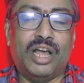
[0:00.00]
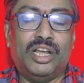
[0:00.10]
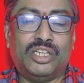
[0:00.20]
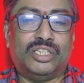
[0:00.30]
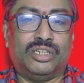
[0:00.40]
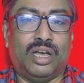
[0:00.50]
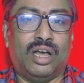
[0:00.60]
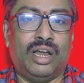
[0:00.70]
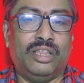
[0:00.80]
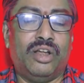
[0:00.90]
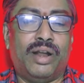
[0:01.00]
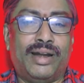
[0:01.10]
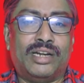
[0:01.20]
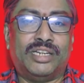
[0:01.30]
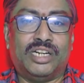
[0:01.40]
is in the
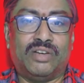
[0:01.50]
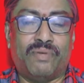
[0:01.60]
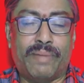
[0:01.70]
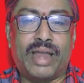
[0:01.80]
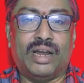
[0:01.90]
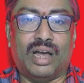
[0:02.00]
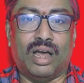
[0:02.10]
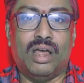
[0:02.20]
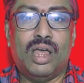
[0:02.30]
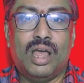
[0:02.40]
United States of America.